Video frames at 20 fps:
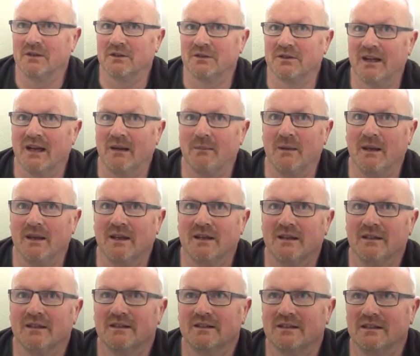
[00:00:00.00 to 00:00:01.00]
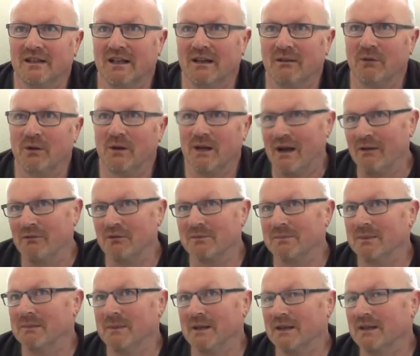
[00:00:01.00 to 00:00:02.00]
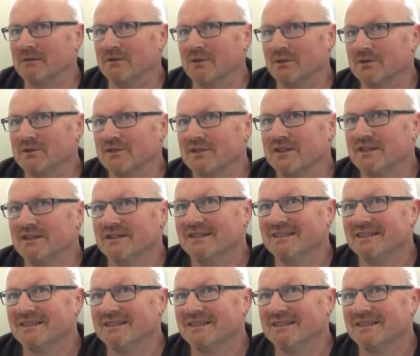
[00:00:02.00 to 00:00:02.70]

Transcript: or tabby, they will always be picked first.